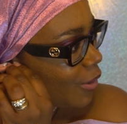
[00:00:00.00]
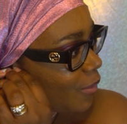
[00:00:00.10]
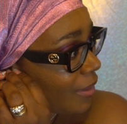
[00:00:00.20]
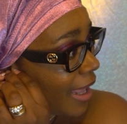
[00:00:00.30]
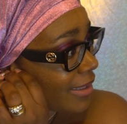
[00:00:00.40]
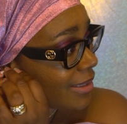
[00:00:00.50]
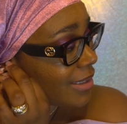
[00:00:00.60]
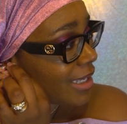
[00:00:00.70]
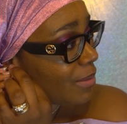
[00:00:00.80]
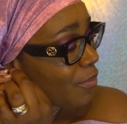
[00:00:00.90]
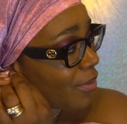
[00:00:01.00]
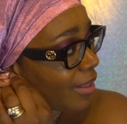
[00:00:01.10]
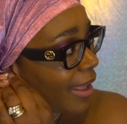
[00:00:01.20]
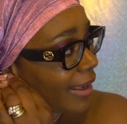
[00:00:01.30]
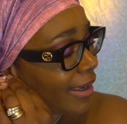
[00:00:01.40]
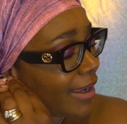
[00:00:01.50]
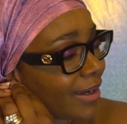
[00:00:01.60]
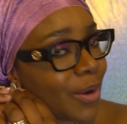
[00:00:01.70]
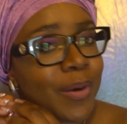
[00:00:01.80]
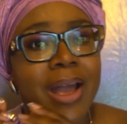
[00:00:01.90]
you would like to see more like
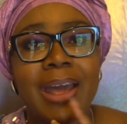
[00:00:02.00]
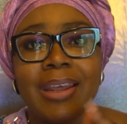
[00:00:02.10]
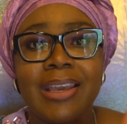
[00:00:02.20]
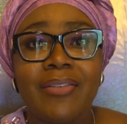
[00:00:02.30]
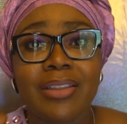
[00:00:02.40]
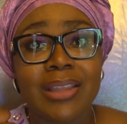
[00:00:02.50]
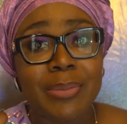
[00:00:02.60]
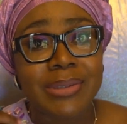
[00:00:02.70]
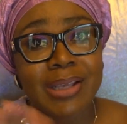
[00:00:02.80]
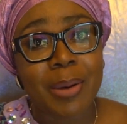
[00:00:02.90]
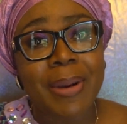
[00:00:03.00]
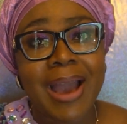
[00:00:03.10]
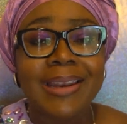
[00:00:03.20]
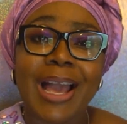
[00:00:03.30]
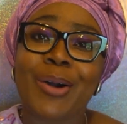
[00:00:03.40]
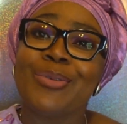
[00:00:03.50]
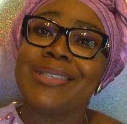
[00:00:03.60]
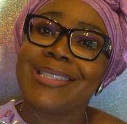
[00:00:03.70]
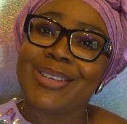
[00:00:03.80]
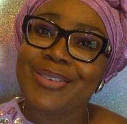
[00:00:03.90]
it, go ahead and give a thumbs up, and I will
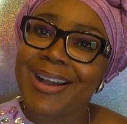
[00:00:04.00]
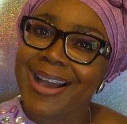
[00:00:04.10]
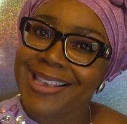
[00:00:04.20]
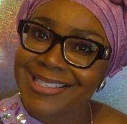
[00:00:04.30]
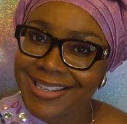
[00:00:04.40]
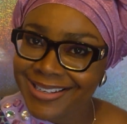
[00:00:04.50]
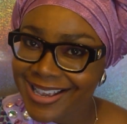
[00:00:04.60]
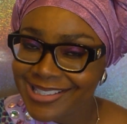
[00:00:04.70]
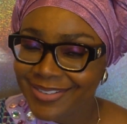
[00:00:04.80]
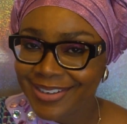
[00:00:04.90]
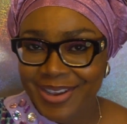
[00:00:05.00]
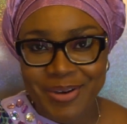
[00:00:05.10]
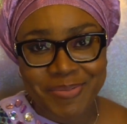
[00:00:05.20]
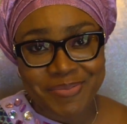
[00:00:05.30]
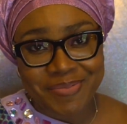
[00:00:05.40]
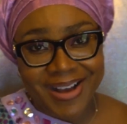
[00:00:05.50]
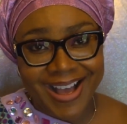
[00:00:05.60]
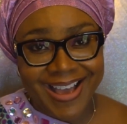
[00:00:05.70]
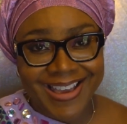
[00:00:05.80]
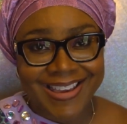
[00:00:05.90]
see you guys in the next video.
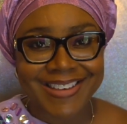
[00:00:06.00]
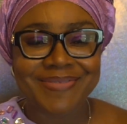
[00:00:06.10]
Bye.